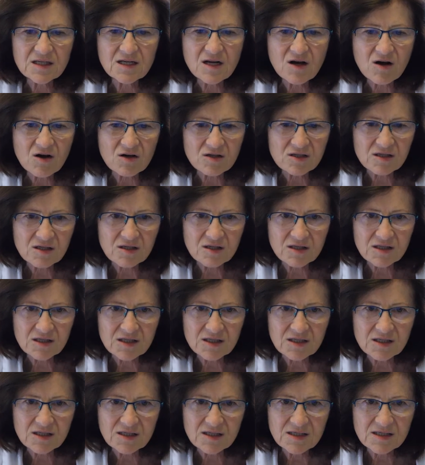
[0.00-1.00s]
in other
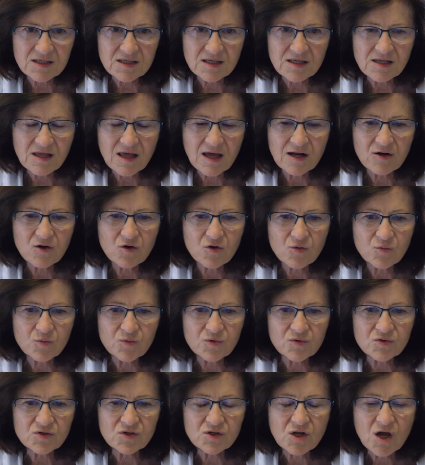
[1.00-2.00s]
diseases than
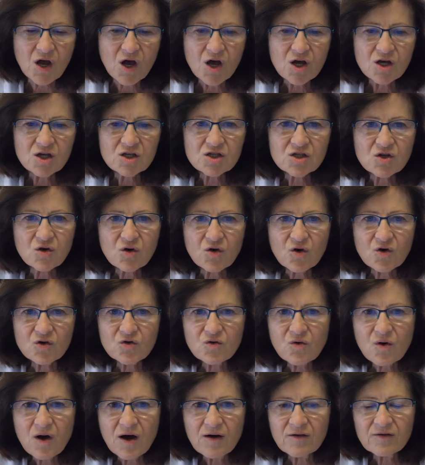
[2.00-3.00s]
lupus. So
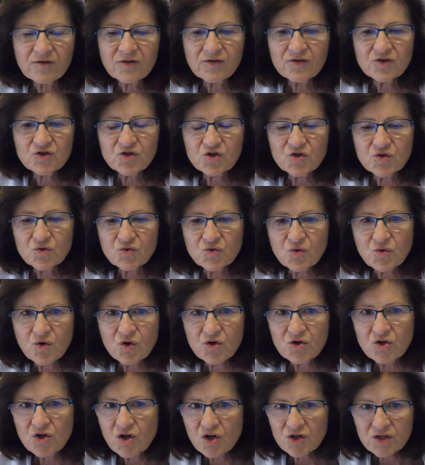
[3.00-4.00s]
you have
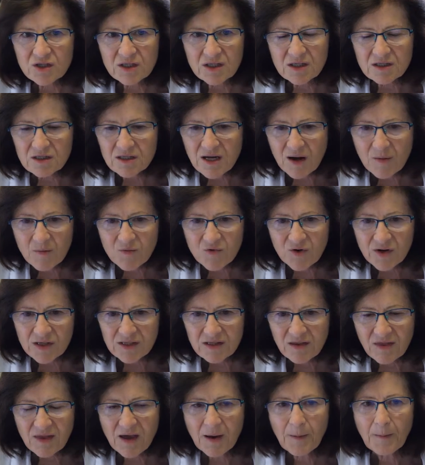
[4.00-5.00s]
to not
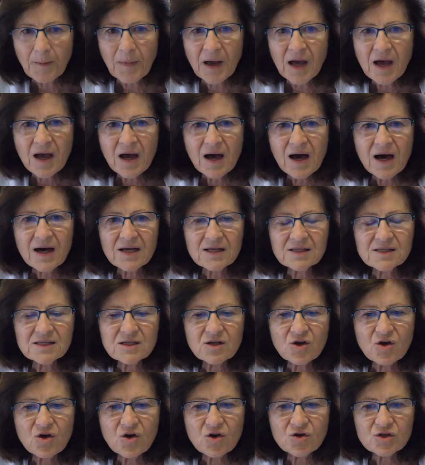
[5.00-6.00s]
interpret them
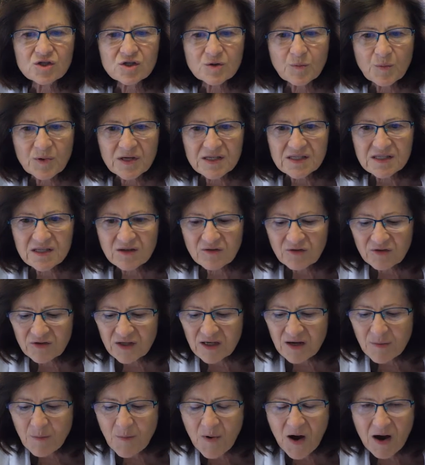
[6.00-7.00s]
as a
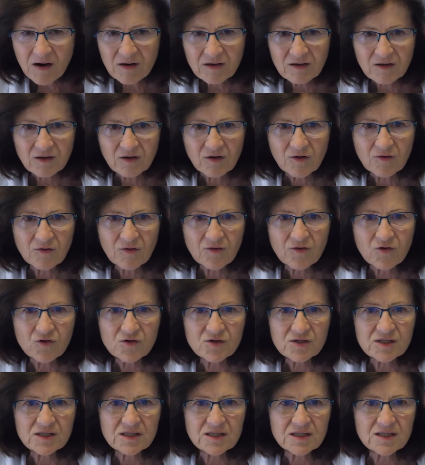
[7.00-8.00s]
specific marker for
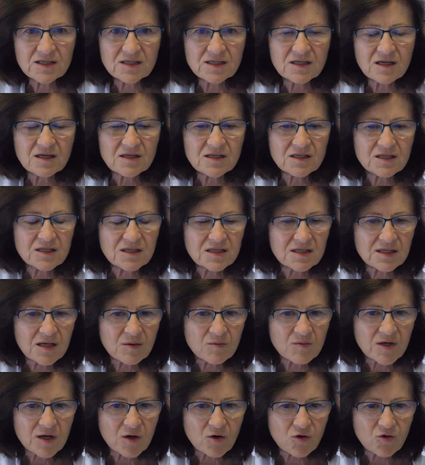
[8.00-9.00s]
this
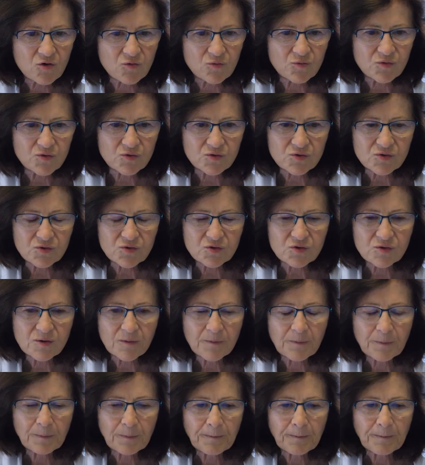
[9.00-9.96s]
systemic lupus.